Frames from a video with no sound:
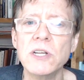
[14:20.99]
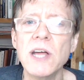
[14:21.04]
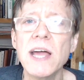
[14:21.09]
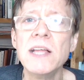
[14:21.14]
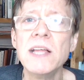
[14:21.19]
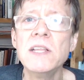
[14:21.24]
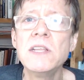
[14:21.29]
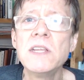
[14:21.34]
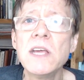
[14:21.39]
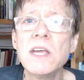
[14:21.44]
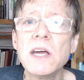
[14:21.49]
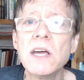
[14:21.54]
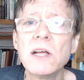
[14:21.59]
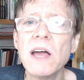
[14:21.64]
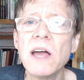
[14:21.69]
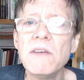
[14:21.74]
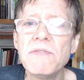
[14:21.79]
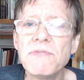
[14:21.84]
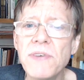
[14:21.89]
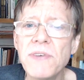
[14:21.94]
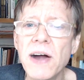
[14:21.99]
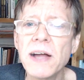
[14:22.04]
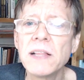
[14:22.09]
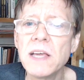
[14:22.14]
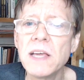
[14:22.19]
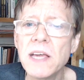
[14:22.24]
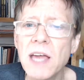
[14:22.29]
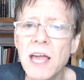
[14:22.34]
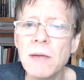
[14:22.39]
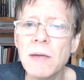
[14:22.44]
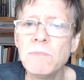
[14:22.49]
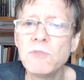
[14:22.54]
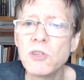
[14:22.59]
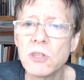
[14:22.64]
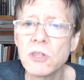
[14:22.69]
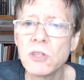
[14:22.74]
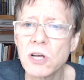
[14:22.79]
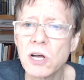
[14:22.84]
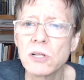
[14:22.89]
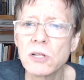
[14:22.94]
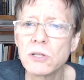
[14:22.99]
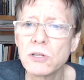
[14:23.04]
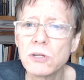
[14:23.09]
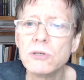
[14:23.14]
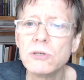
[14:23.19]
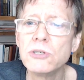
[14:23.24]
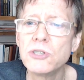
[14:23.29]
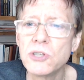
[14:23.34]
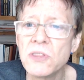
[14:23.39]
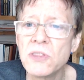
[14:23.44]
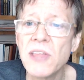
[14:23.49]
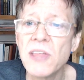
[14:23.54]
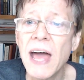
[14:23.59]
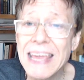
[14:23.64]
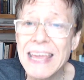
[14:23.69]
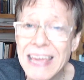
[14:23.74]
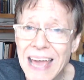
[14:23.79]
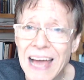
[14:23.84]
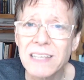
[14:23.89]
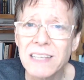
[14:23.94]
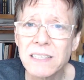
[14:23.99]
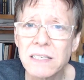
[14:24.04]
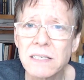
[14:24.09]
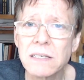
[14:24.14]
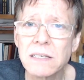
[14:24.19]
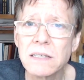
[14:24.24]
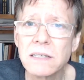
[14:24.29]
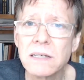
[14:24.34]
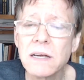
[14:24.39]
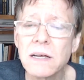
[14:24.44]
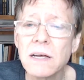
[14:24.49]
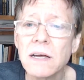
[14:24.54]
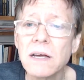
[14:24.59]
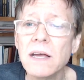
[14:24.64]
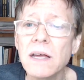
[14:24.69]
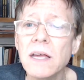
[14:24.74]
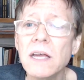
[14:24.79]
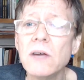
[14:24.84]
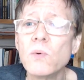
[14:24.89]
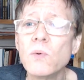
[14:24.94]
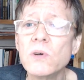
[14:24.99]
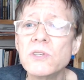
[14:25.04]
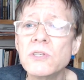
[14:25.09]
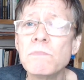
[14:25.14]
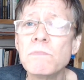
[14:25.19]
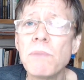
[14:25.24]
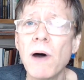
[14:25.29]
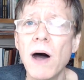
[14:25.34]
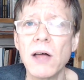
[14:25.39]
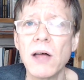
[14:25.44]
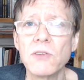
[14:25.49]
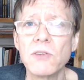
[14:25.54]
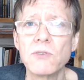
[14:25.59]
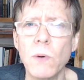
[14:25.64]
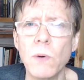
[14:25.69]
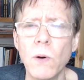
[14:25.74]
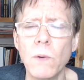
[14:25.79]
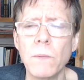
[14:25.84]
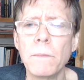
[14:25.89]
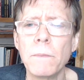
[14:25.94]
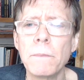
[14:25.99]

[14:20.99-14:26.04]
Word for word: until I finally came to the conclusion that yes, it was impossible